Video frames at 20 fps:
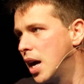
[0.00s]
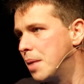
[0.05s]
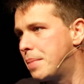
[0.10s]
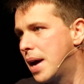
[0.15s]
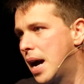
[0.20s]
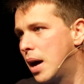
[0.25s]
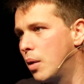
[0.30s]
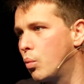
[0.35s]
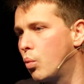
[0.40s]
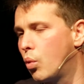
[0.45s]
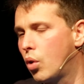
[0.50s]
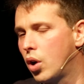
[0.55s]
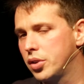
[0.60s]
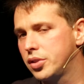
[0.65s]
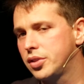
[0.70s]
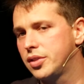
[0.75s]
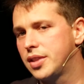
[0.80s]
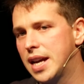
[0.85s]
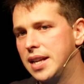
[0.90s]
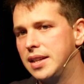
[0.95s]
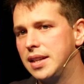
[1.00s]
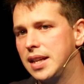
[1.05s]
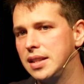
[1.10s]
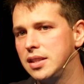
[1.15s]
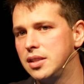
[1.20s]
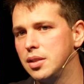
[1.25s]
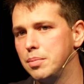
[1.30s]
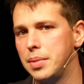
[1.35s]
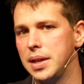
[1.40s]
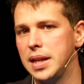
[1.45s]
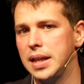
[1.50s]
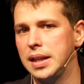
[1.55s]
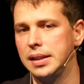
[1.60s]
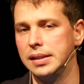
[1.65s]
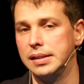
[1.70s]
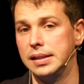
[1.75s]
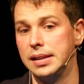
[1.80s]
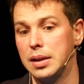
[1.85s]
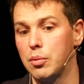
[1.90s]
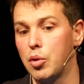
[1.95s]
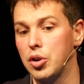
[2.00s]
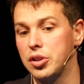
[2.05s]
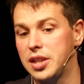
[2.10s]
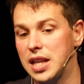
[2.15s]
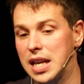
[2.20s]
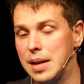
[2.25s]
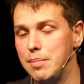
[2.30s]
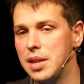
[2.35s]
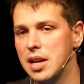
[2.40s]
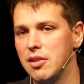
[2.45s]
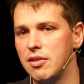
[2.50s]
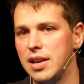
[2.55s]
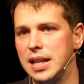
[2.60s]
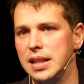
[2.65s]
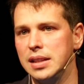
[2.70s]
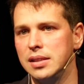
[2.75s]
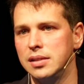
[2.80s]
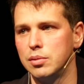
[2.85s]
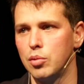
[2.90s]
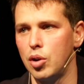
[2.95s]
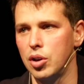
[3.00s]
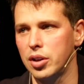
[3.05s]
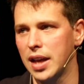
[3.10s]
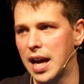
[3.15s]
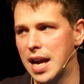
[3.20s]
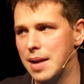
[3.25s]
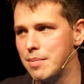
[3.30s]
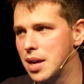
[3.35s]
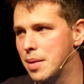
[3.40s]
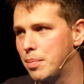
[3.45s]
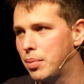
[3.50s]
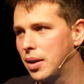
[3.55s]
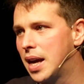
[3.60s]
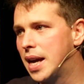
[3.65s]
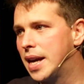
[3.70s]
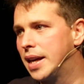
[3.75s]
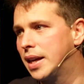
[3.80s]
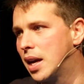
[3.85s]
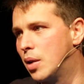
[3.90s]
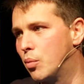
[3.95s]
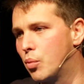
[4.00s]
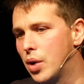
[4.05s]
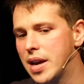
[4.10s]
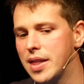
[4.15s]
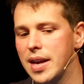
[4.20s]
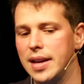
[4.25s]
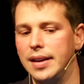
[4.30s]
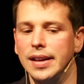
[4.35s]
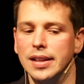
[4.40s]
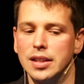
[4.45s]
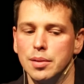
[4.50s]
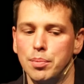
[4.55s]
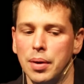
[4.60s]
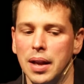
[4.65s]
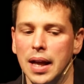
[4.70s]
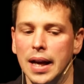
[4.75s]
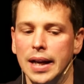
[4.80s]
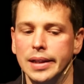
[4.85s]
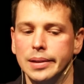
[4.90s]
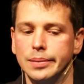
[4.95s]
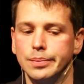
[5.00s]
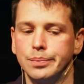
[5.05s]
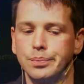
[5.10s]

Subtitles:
about what they need to be, what team they're in, what game they're playing, and where they need to play.